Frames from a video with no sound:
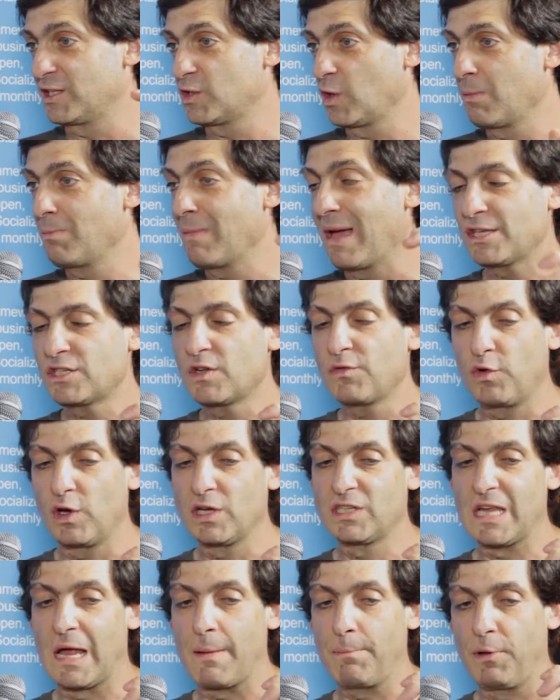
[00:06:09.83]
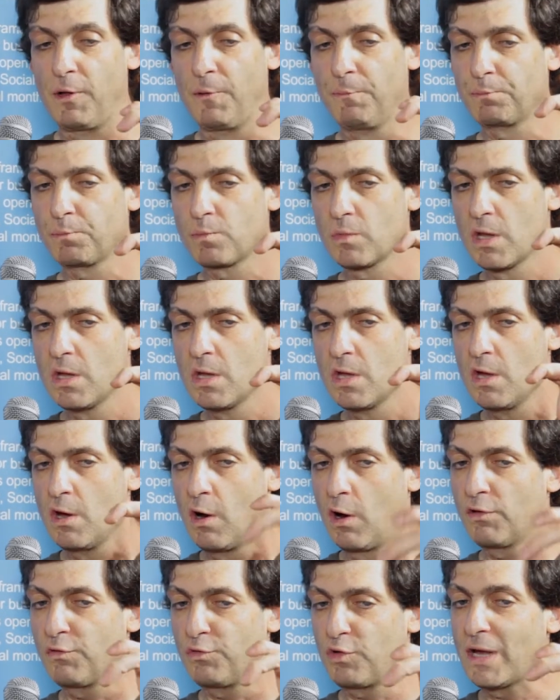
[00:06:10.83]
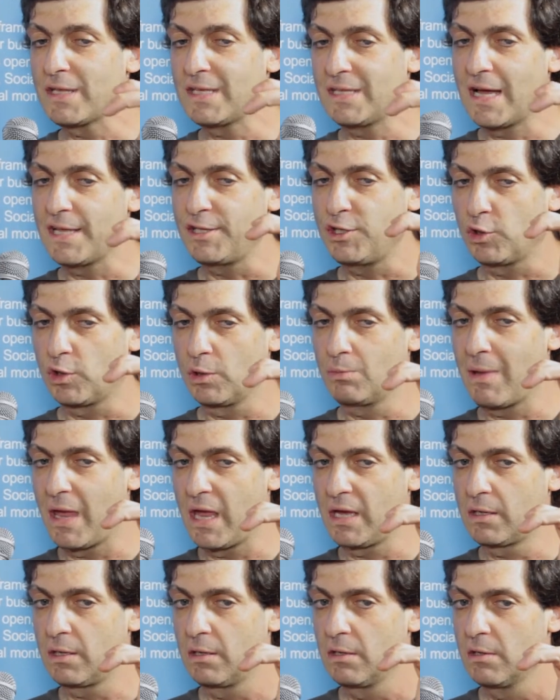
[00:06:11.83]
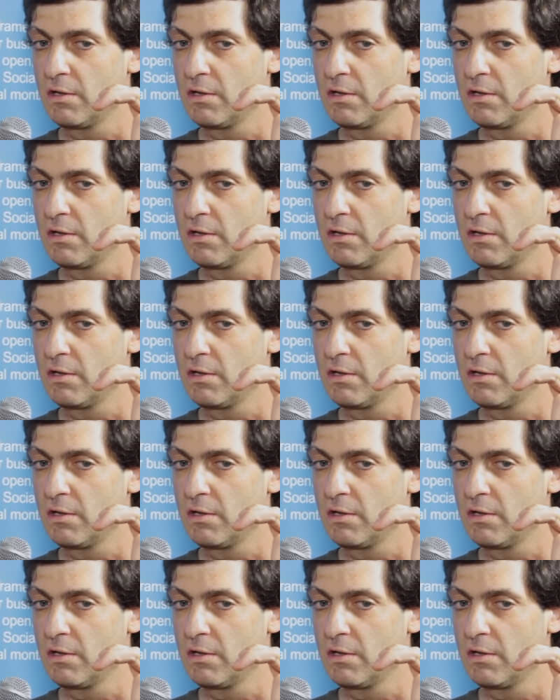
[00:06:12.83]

So imagine, for example, on Friday night you could make